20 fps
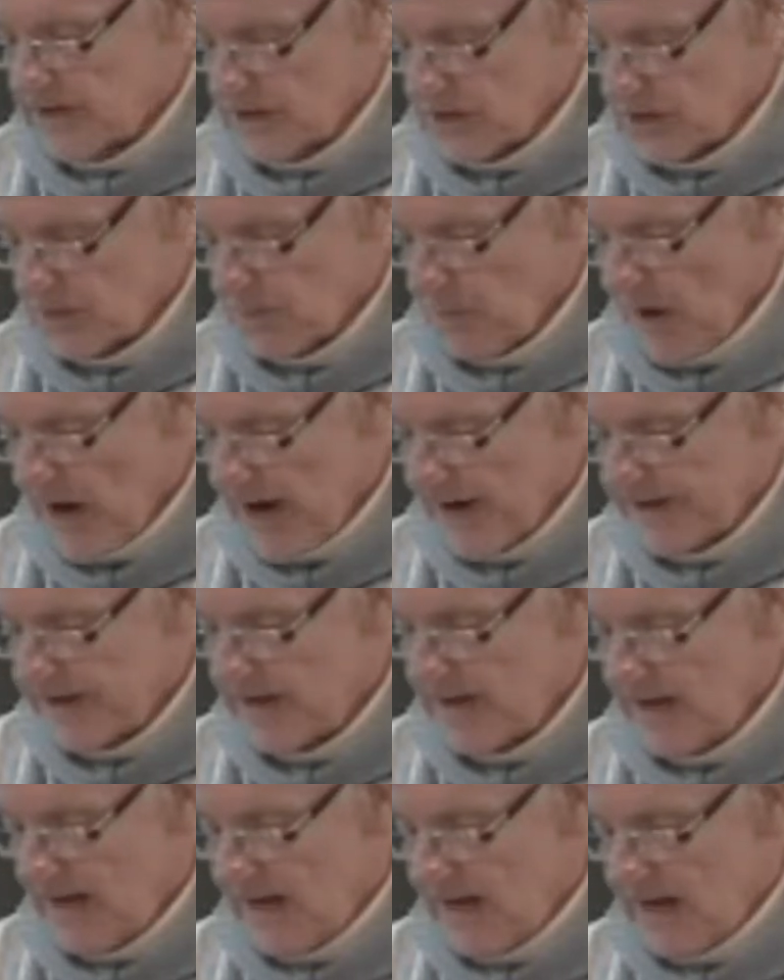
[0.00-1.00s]
to
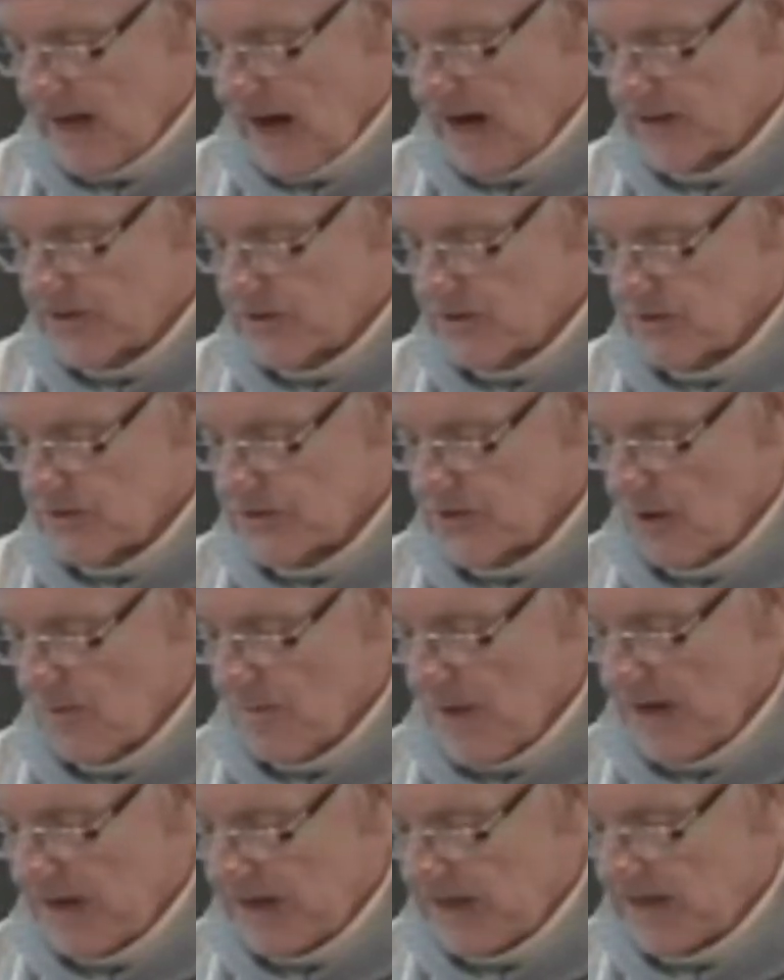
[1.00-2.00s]
spread to so
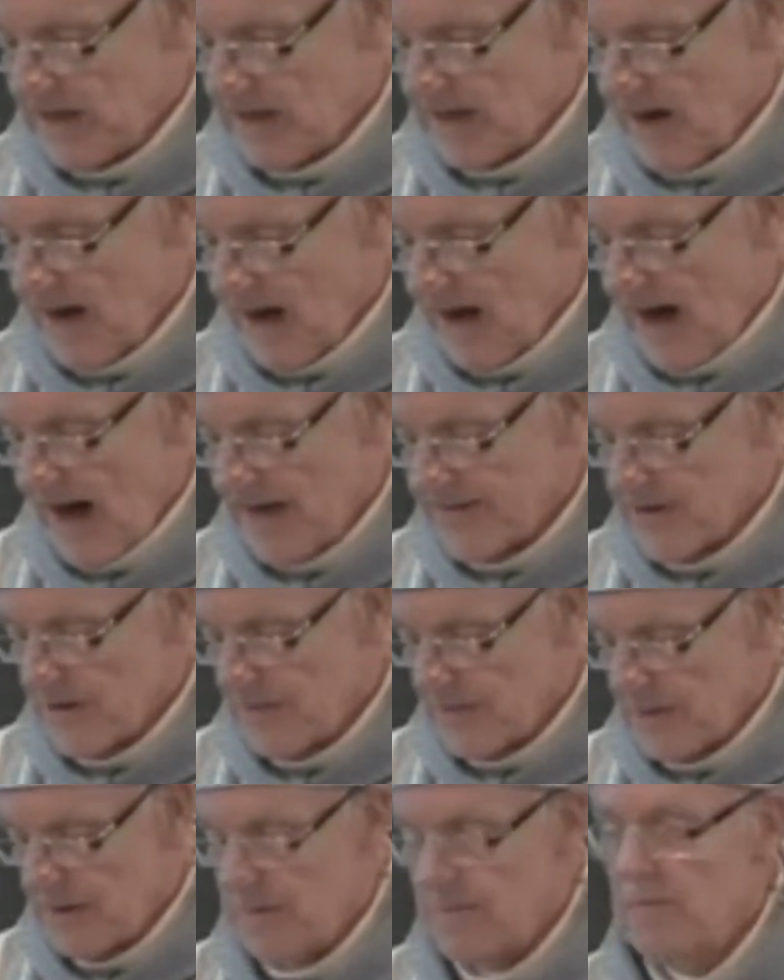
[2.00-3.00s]
many
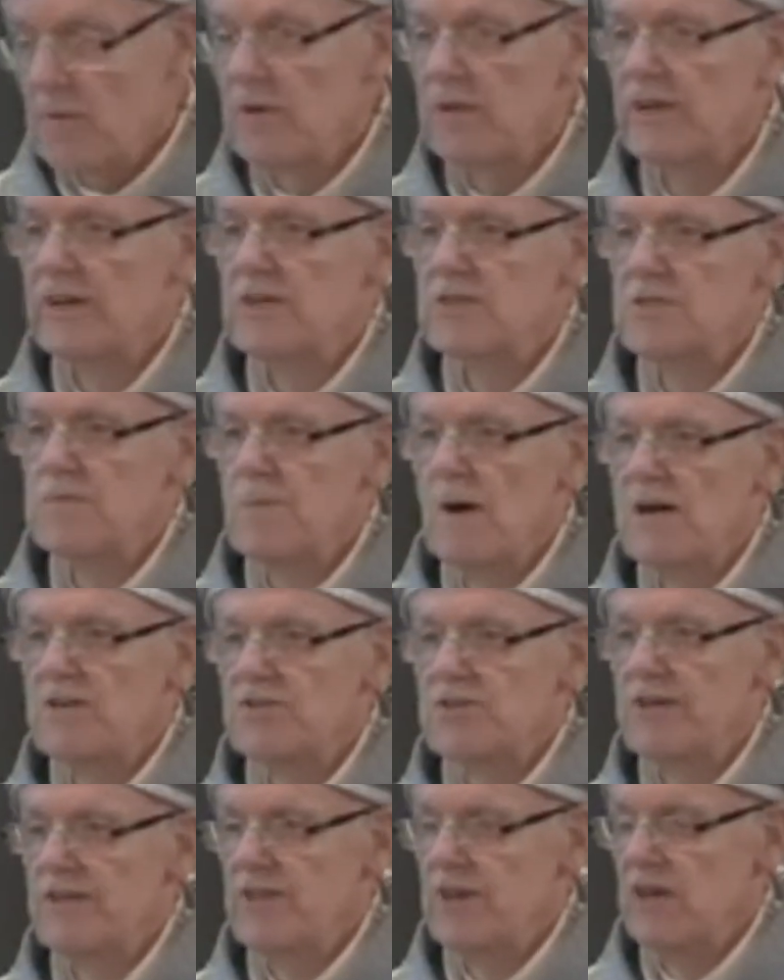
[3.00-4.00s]
other people, and
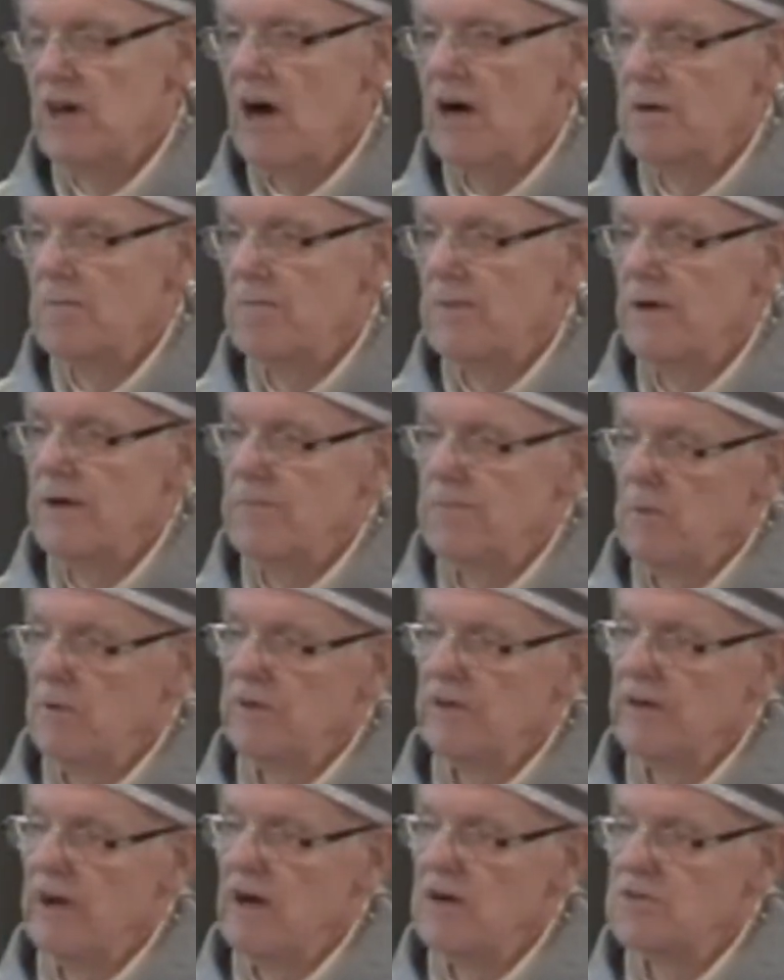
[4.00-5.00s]
especially the young
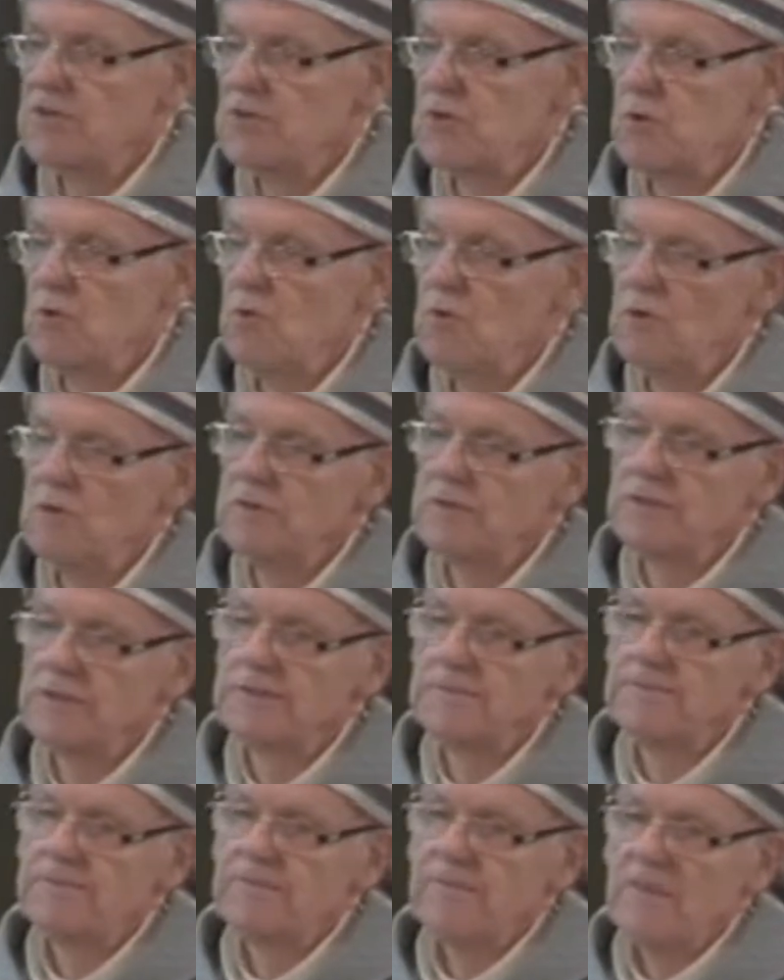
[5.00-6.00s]
people in our
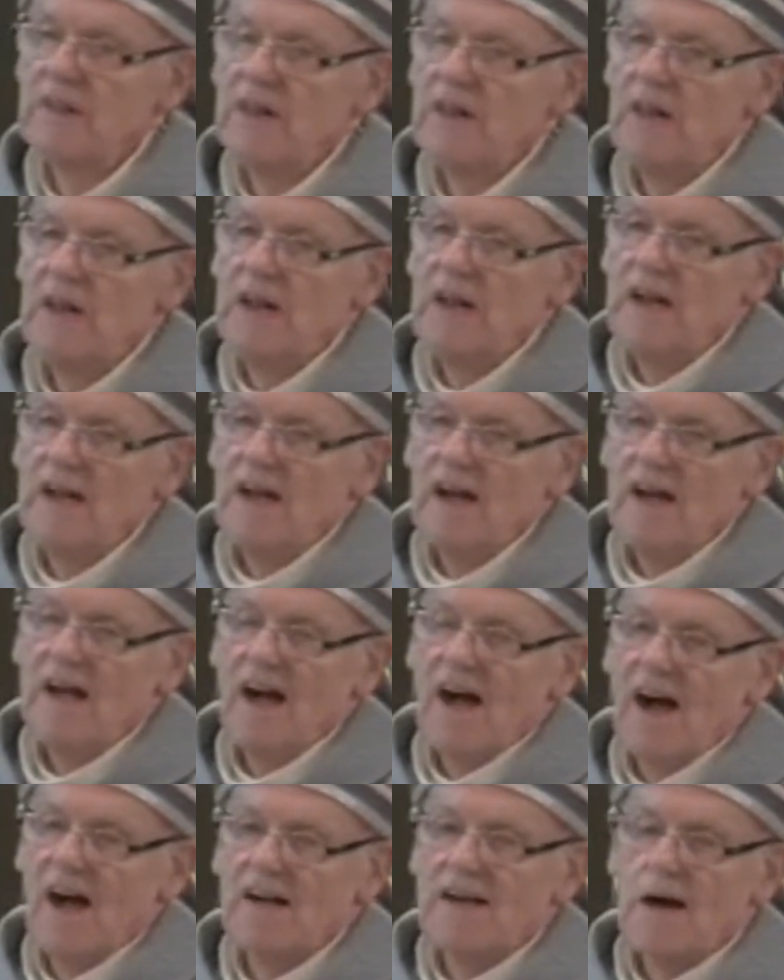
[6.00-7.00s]
schools.
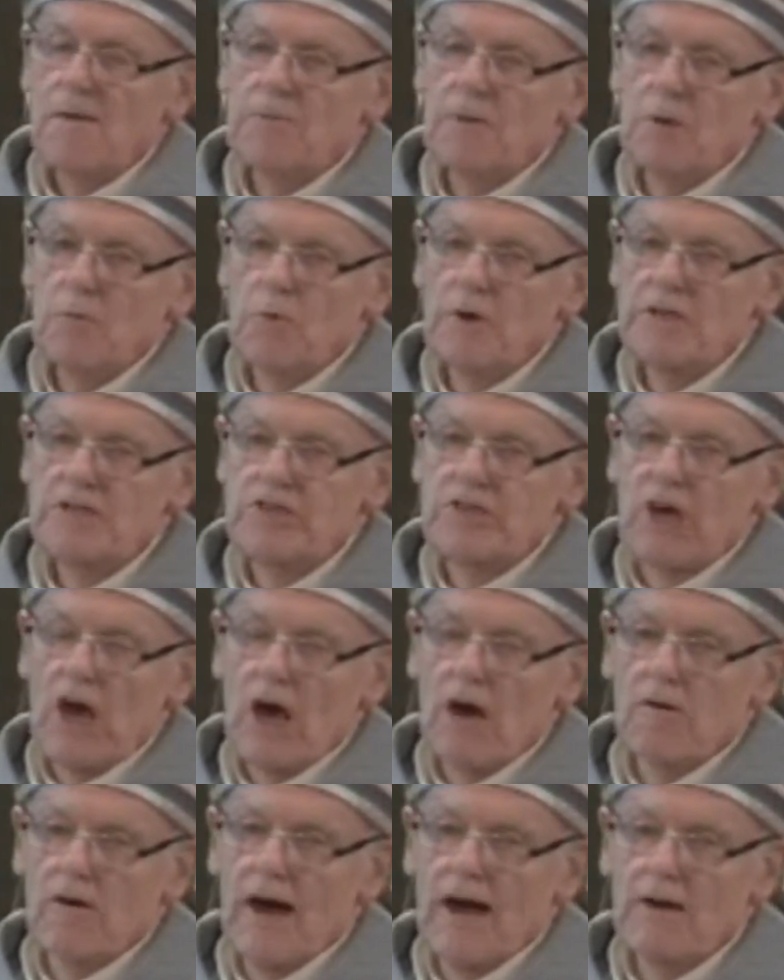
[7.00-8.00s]
A couple of weeks
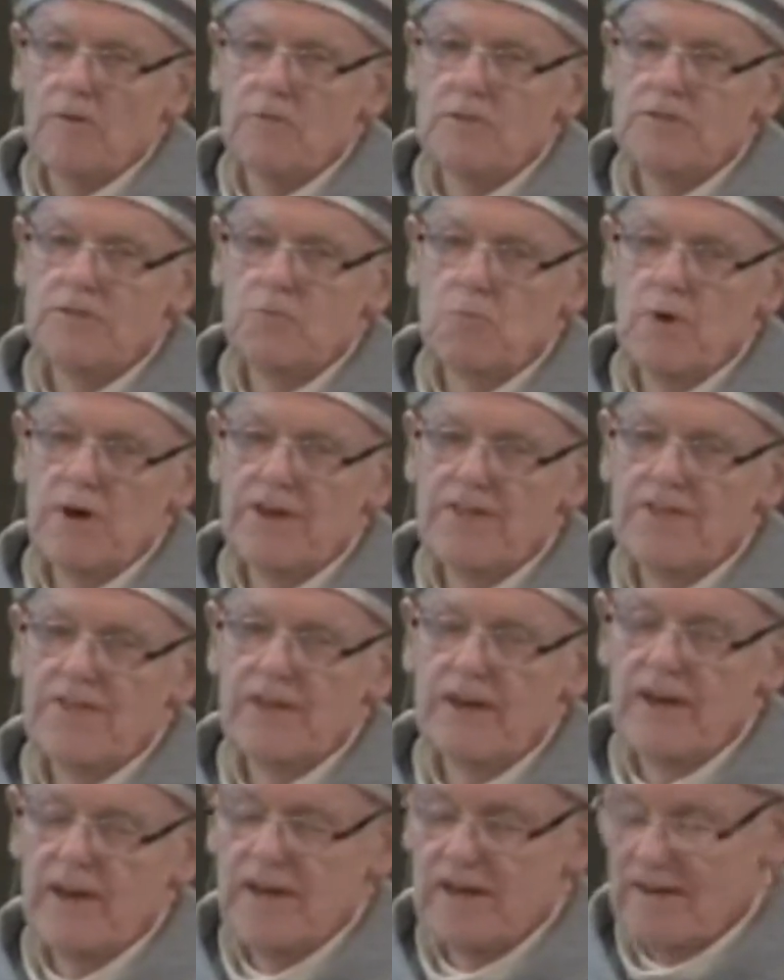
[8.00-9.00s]
ago, I was
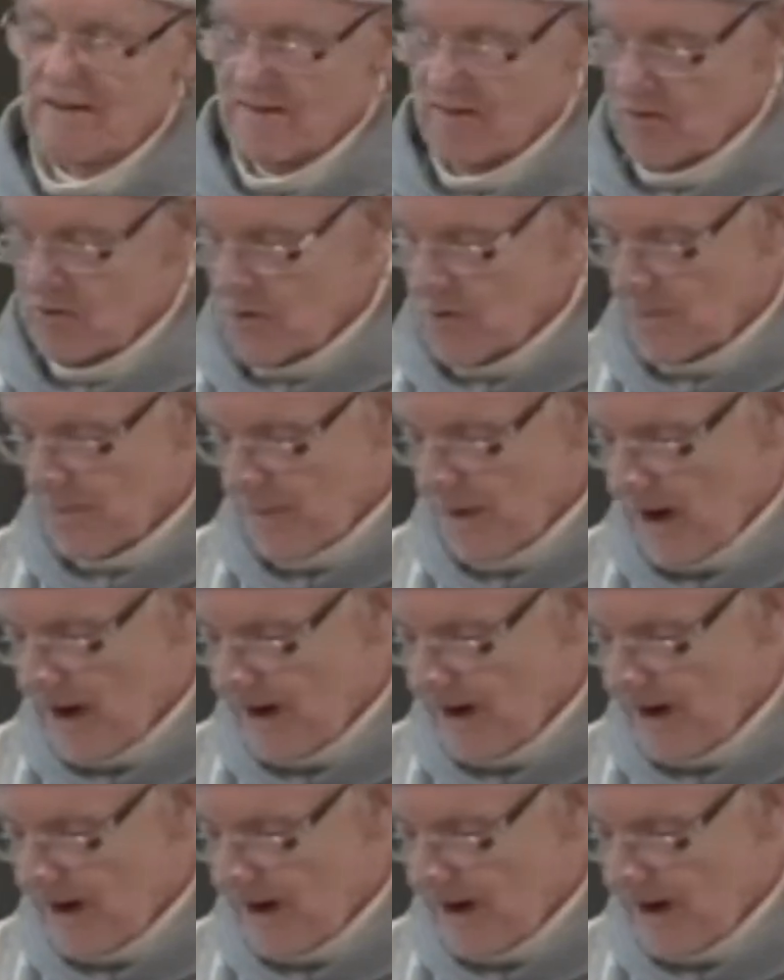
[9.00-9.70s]
with a group